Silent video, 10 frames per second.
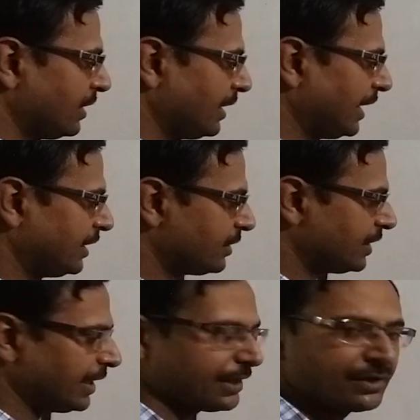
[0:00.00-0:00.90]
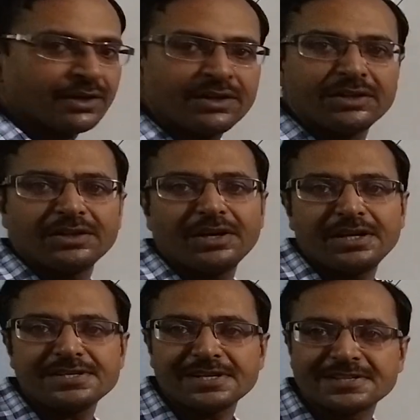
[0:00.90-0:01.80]

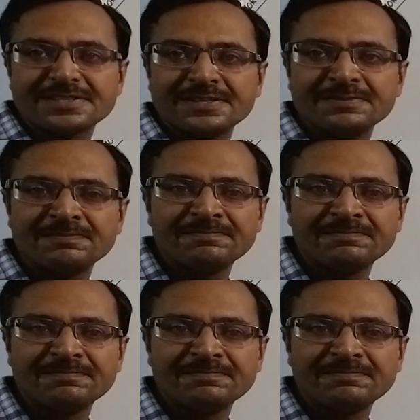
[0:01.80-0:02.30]
936.